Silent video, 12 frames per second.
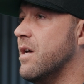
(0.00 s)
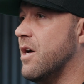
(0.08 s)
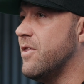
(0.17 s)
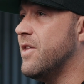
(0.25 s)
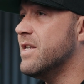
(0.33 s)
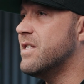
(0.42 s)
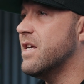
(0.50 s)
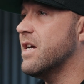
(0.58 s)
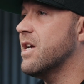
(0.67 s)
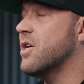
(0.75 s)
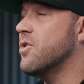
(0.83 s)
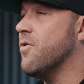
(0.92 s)

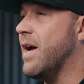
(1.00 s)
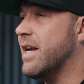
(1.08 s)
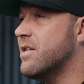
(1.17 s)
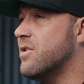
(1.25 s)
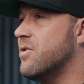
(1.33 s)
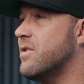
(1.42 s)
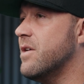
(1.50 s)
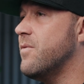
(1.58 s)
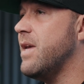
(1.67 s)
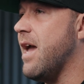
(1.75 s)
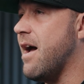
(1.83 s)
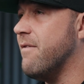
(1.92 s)
authentic gratitude that
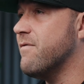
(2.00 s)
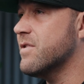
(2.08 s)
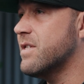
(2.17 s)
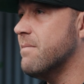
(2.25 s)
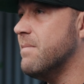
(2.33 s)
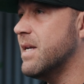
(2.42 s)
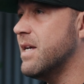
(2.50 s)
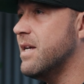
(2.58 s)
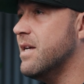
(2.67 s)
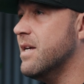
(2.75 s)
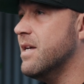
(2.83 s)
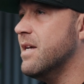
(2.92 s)
we have for somebody